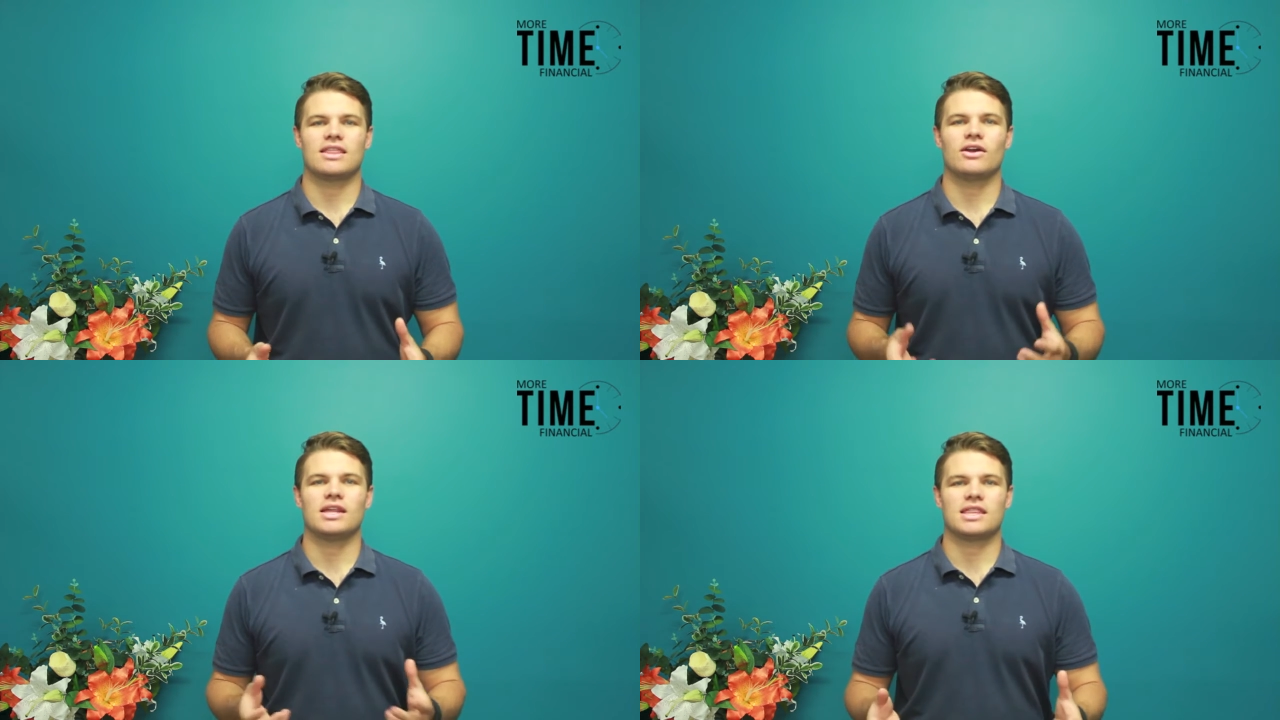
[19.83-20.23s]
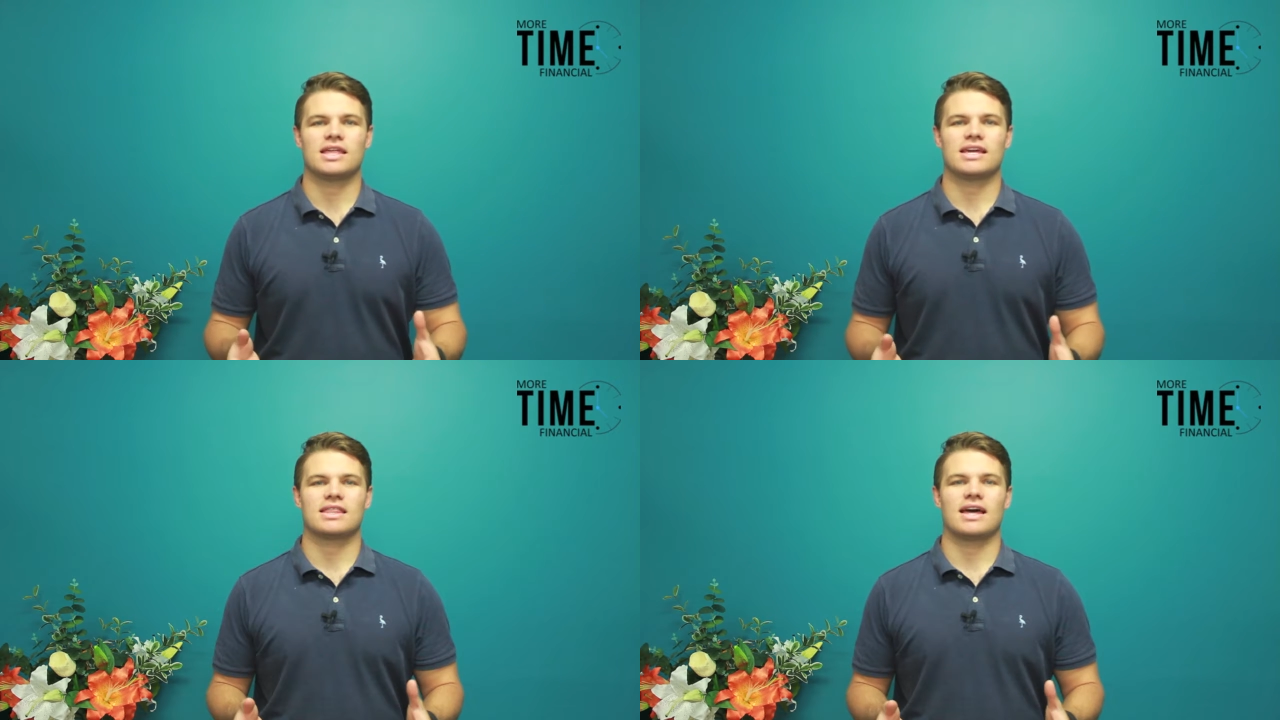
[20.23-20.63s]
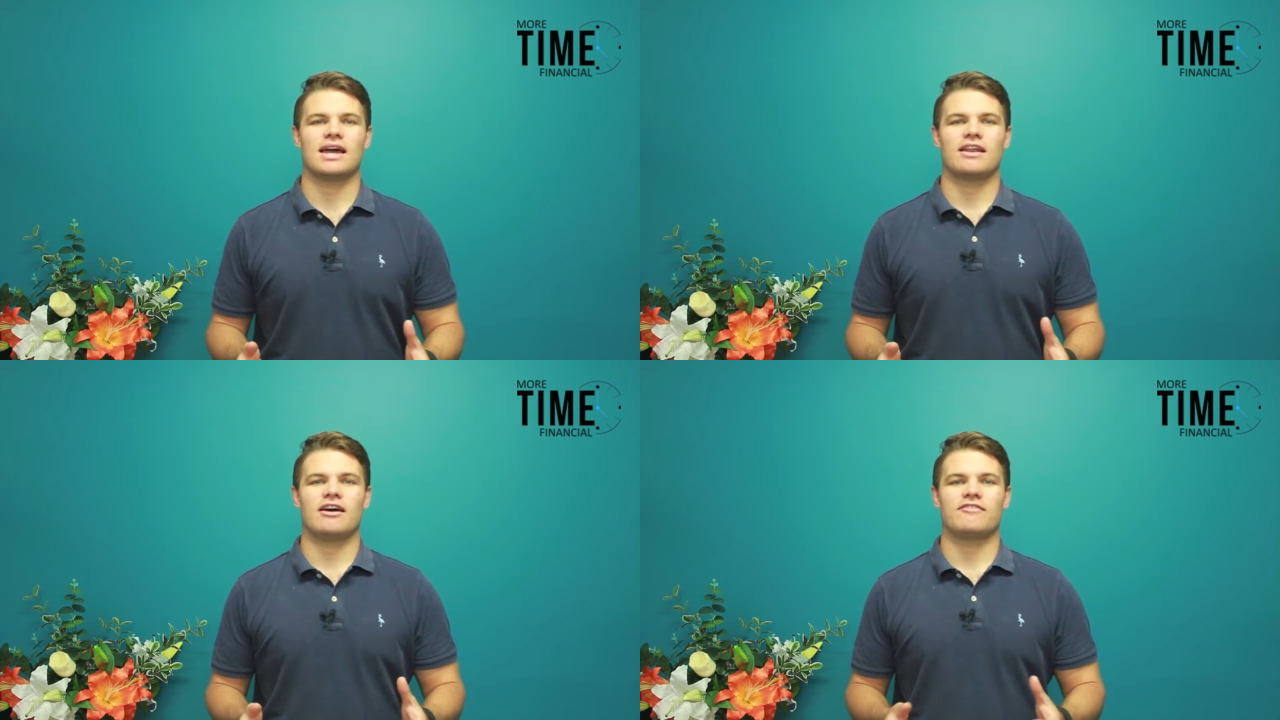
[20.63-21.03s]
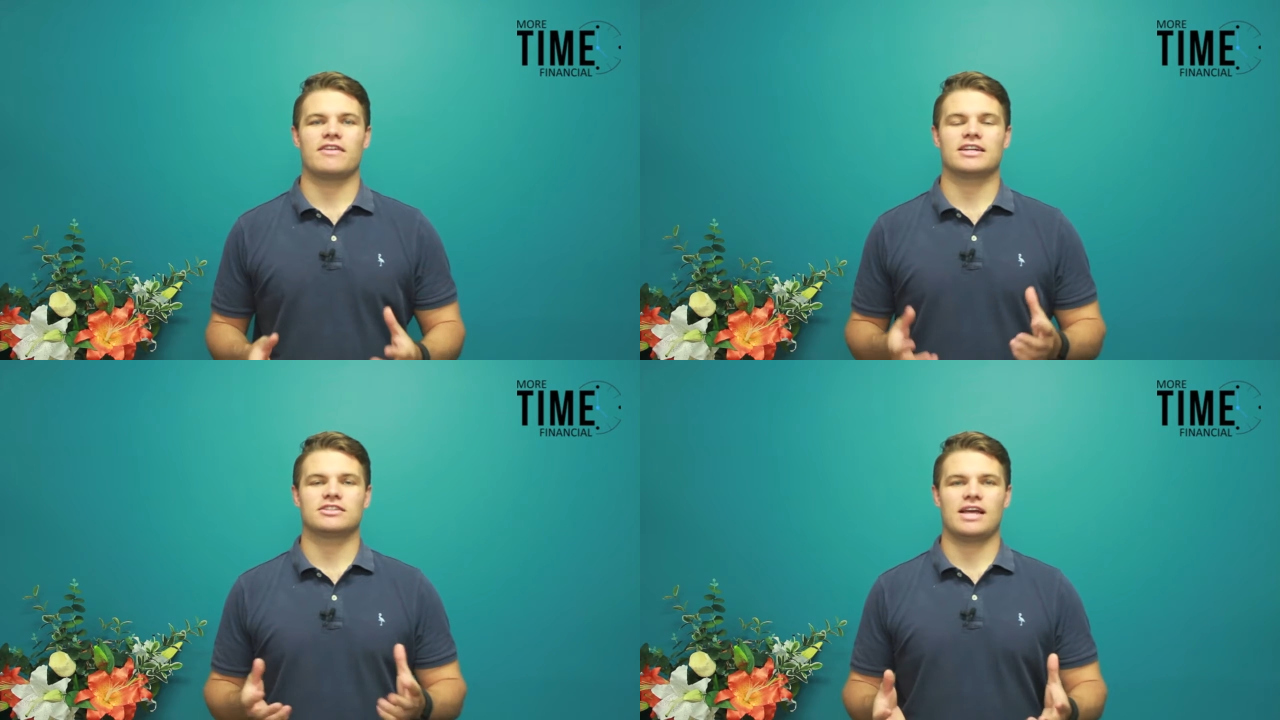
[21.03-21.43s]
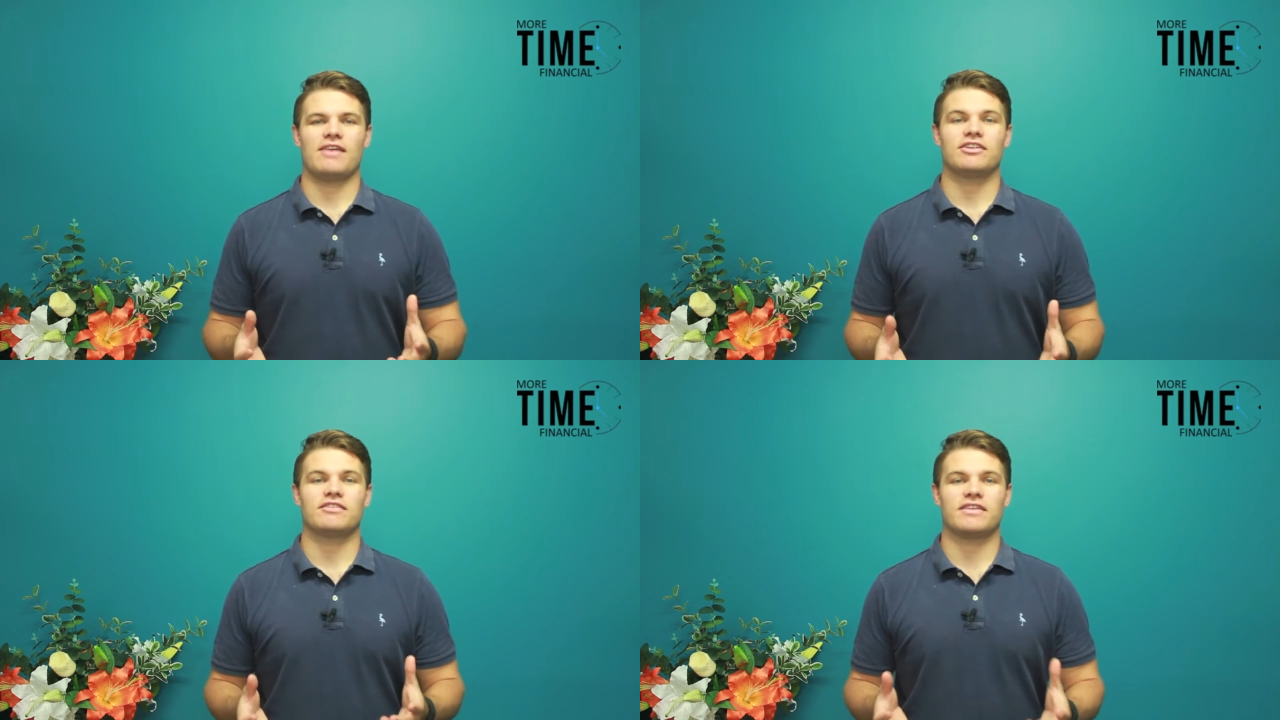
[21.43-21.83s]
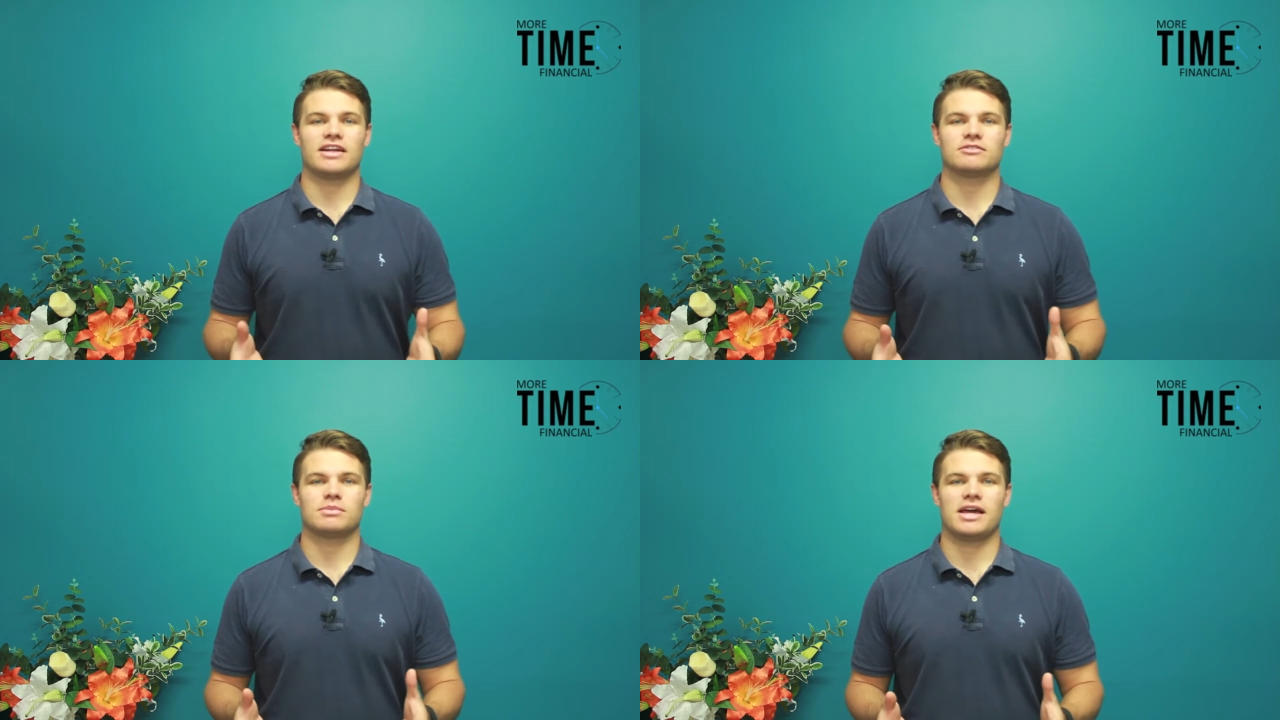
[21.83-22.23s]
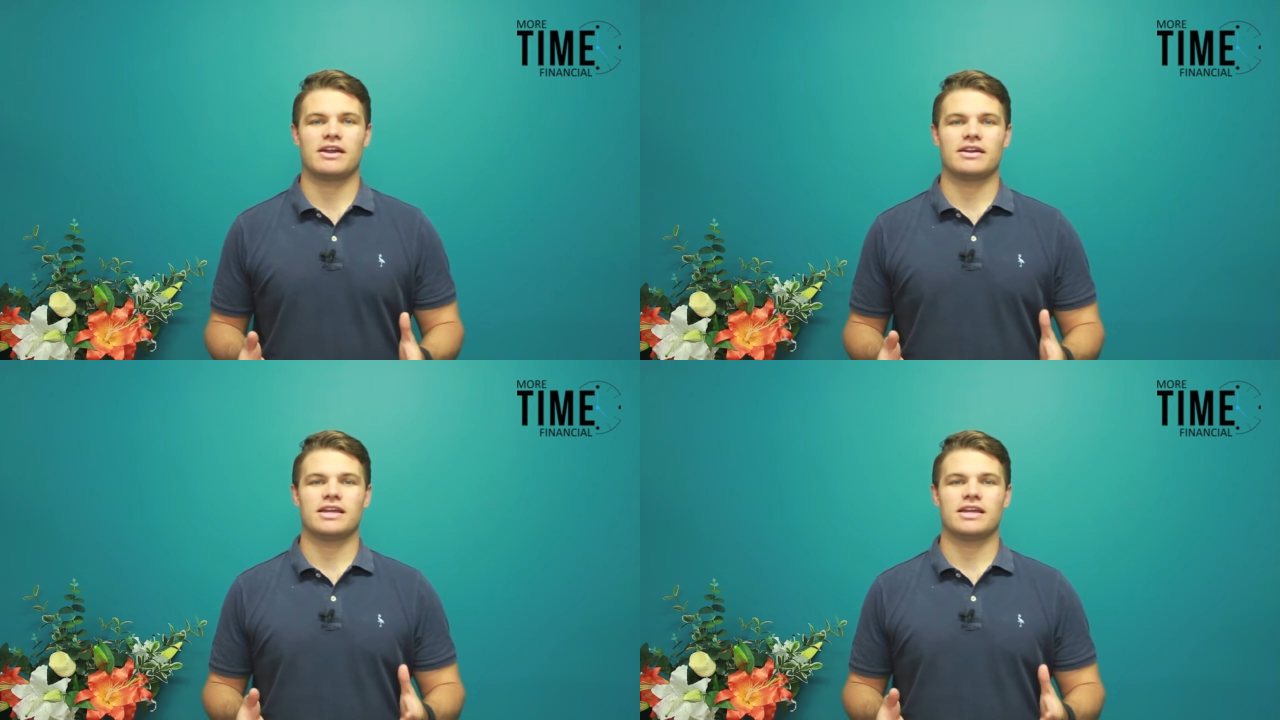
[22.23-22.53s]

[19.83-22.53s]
only think that a having a financial planner